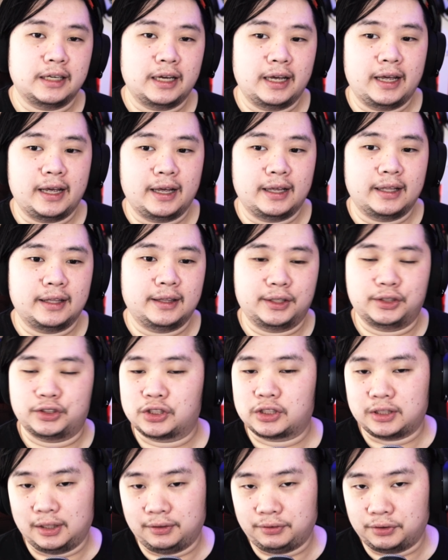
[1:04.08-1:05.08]
and they'll
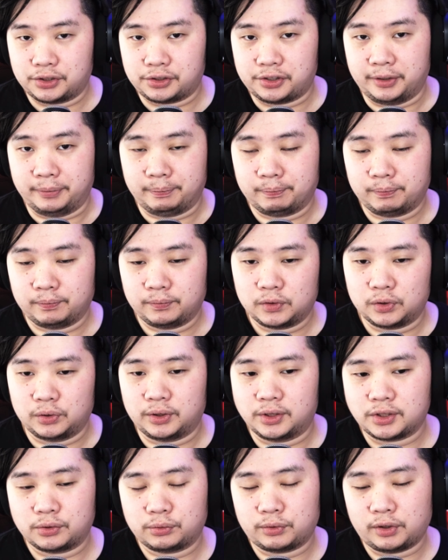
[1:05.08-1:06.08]
just leave your stream. So
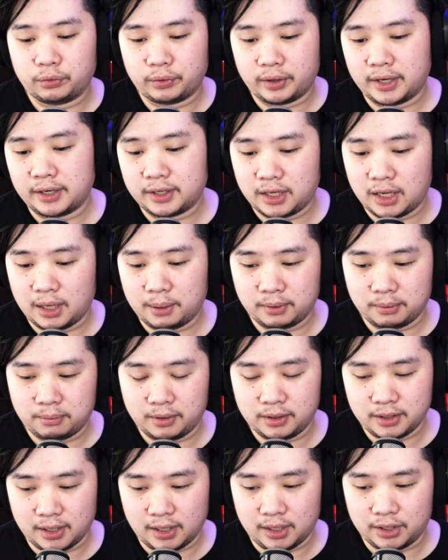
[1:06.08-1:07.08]
this is one way to keep them
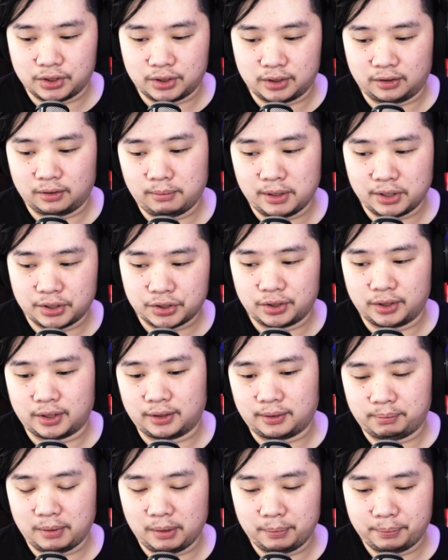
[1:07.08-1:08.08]
engaged and to make sure
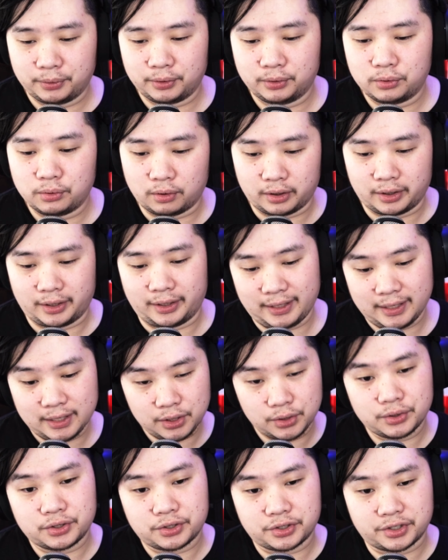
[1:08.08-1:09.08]
that people who are in
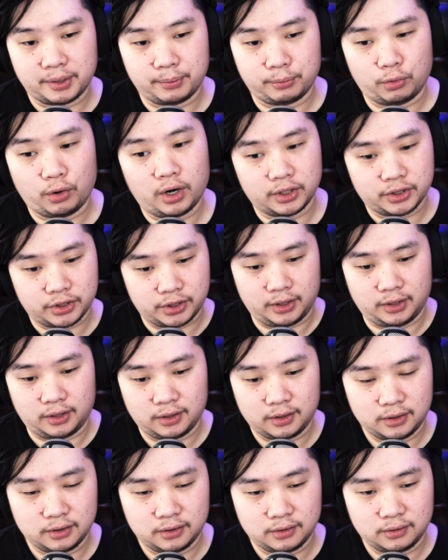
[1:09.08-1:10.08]
your stream watching
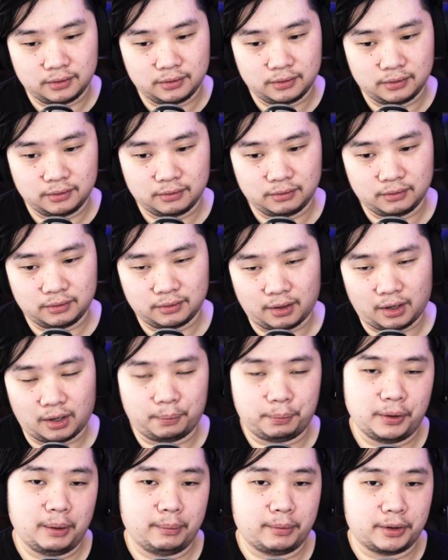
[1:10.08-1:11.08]
are
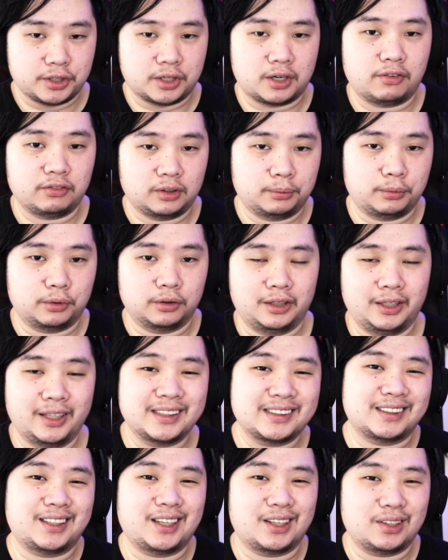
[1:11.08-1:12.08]
pretty much comfortable
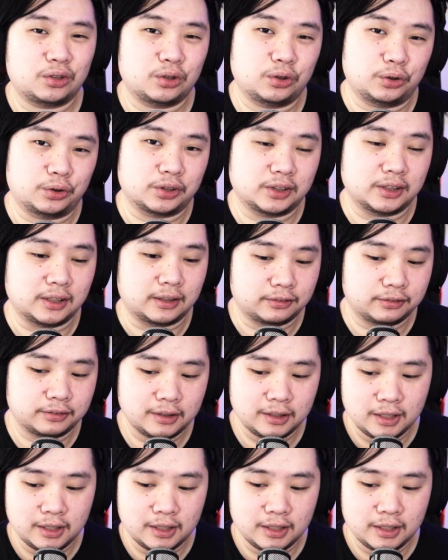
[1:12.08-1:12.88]
listening to your stuff.